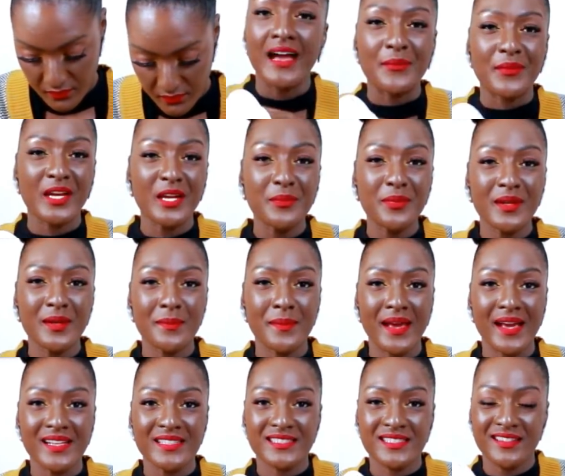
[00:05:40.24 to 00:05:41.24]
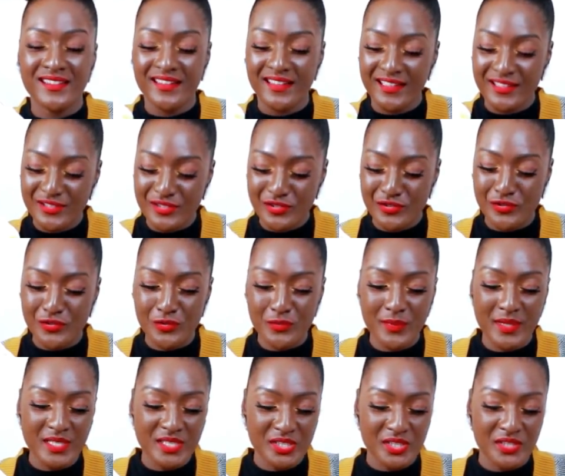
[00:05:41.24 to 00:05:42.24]
I'm going to put a mask on. It's too
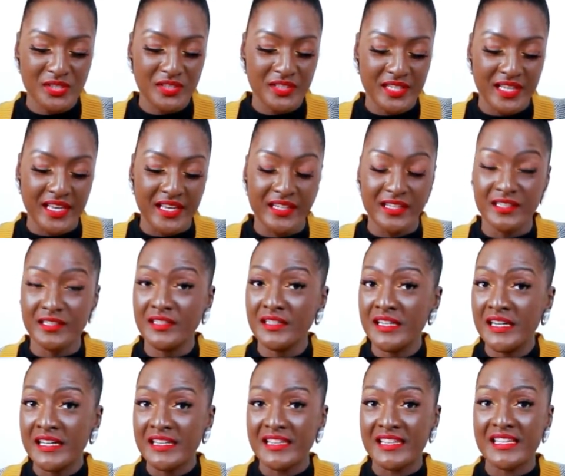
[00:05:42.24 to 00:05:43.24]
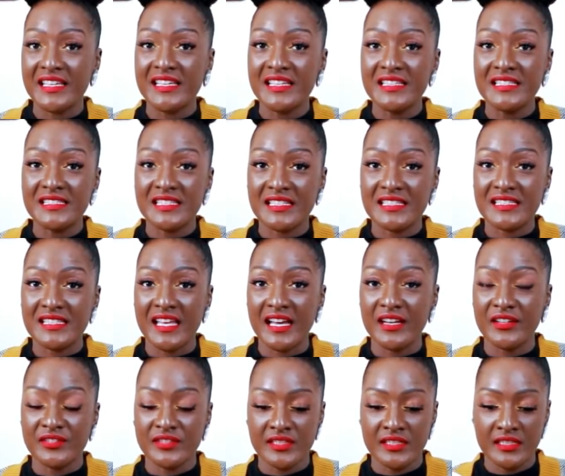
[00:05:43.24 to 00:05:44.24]
much to inhale the
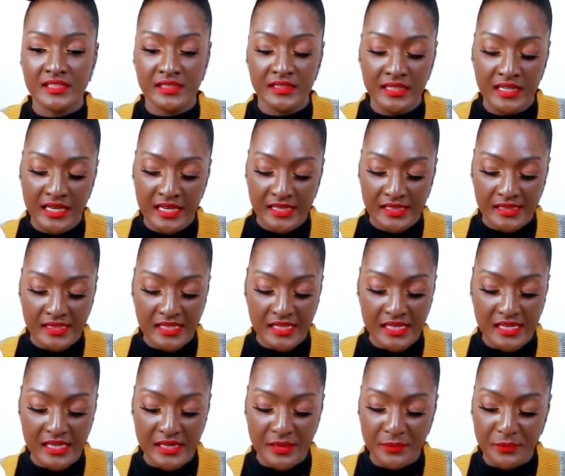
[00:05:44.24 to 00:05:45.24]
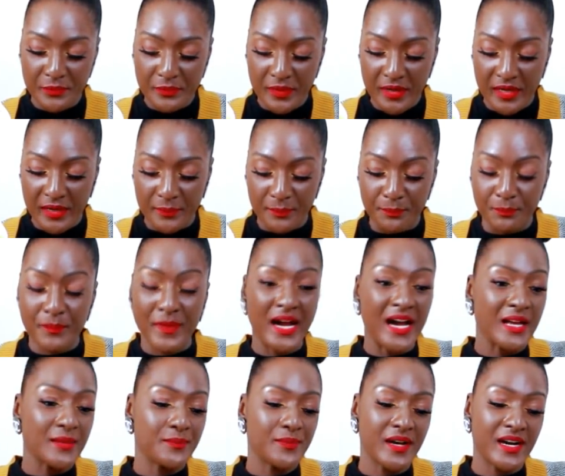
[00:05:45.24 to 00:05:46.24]
E6000, the
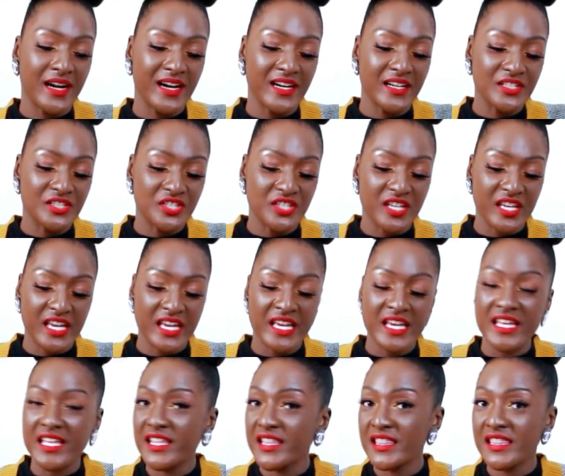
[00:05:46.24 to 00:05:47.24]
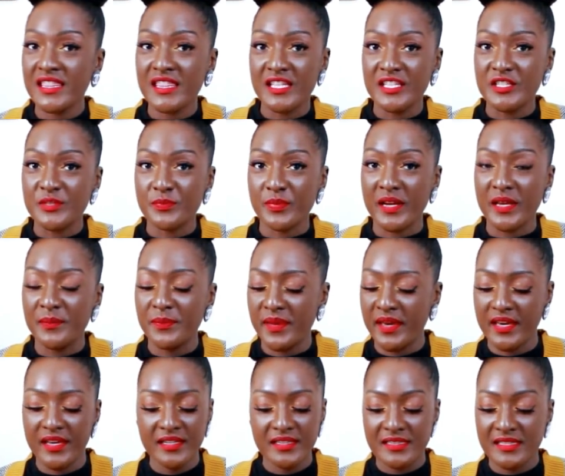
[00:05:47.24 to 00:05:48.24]
Mod Podge, and the spray
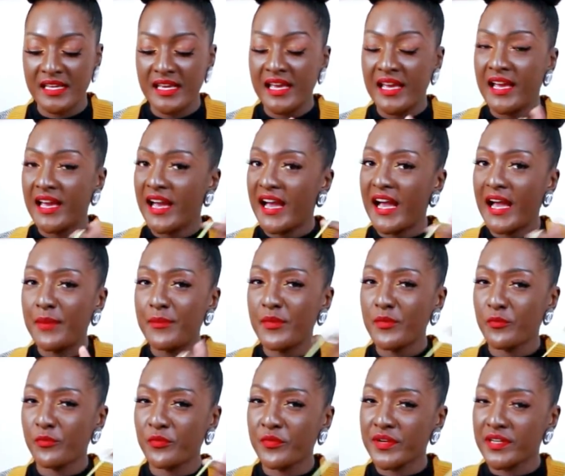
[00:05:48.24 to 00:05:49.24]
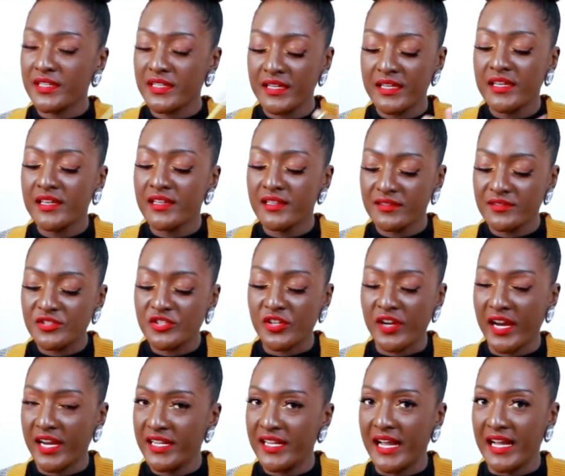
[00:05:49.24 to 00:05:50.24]
paint. I've been really
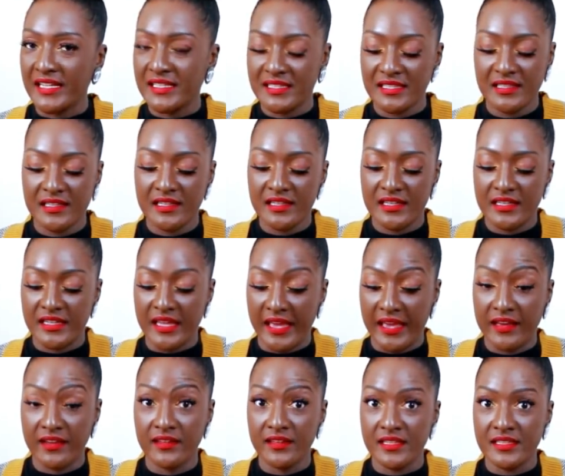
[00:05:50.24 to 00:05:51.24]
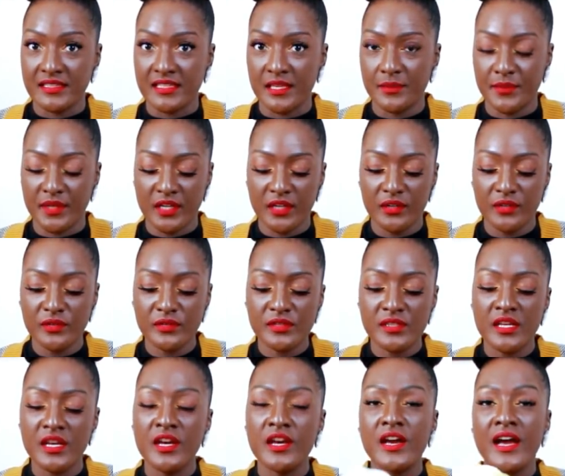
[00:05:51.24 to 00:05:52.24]
trying not to inhale these chemicals.
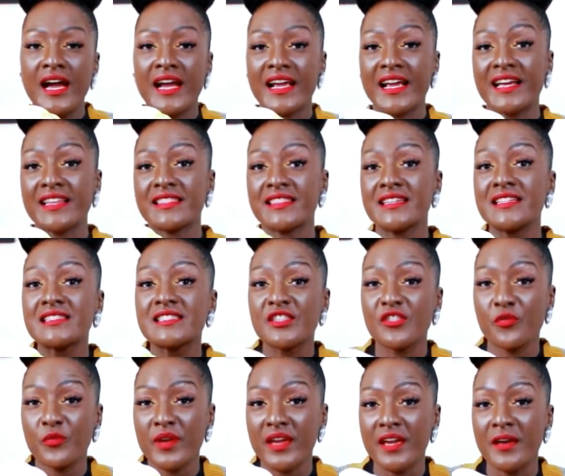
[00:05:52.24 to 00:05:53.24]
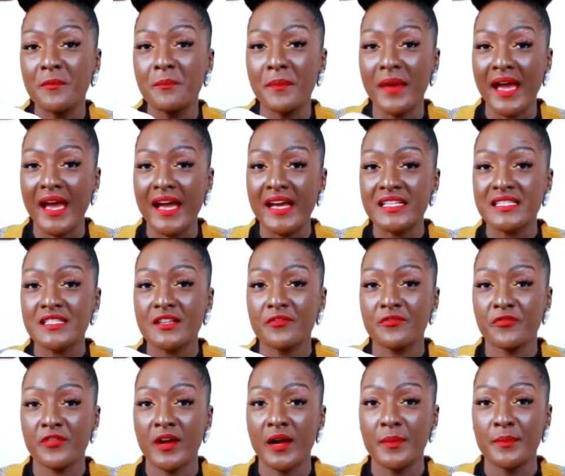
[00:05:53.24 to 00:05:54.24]
I got these 3M masks
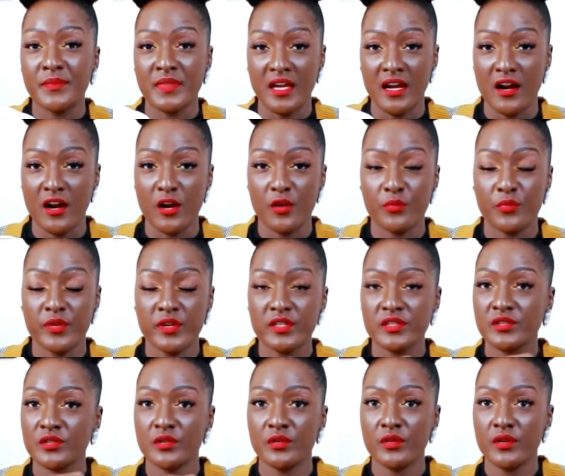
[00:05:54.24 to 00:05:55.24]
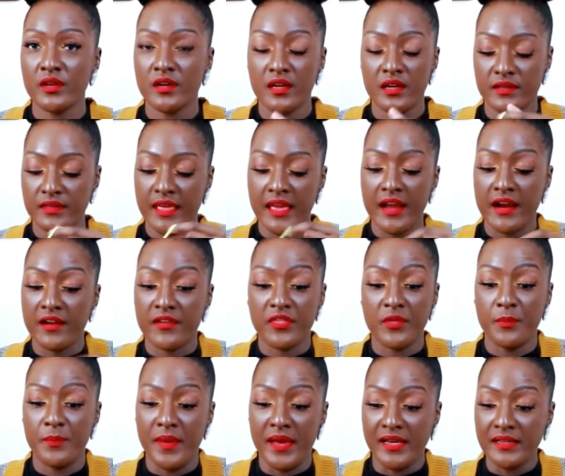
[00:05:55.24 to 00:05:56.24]
from the hardware store. They are
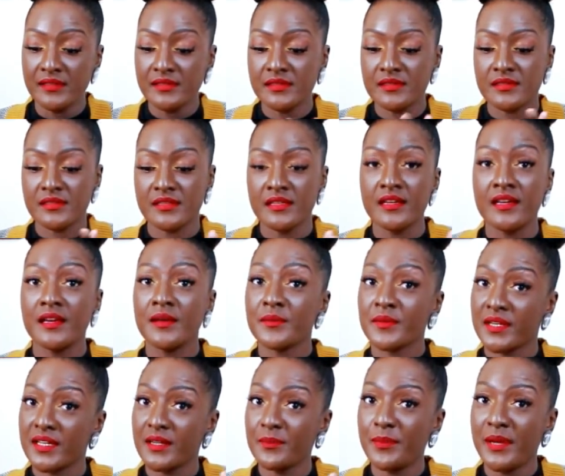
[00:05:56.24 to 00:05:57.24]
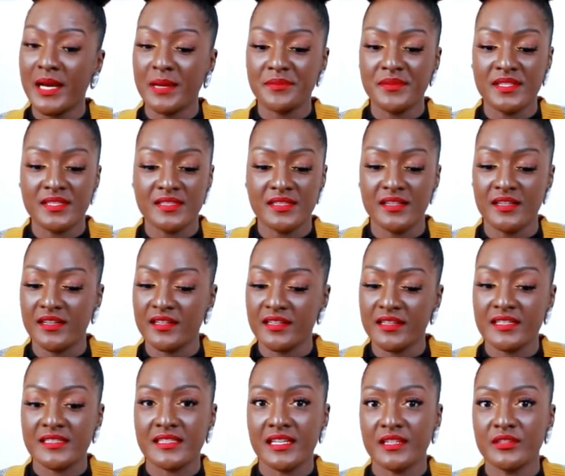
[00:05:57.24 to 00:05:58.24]
the best. I'm going to pop this on
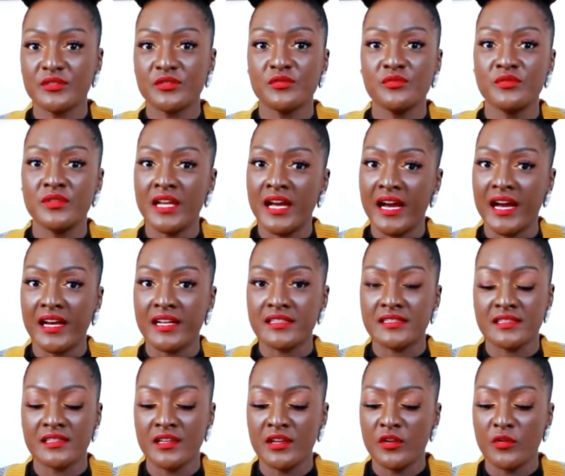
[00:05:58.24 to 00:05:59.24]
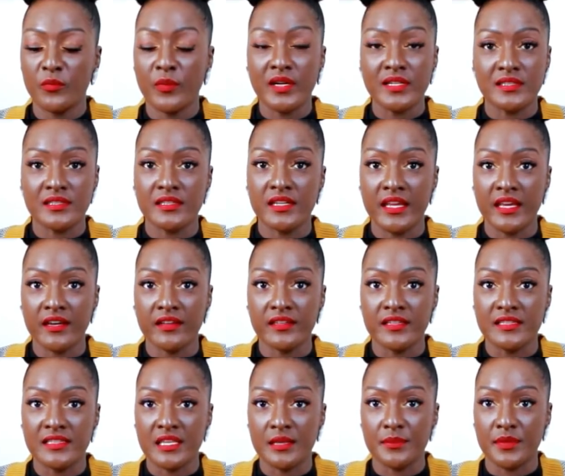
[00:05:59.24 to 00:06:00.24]
because I do not want to inhale
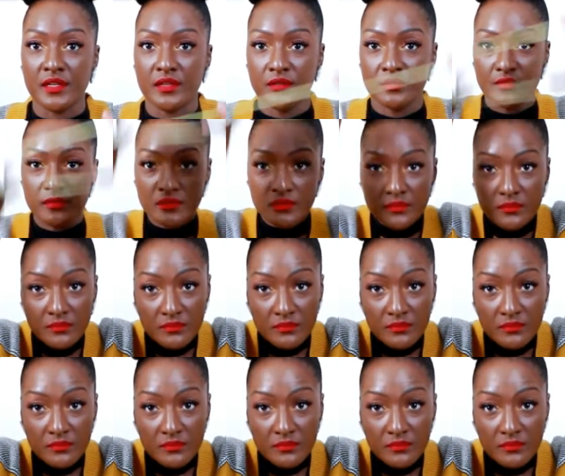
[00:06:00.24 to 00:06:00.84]
these chemicals.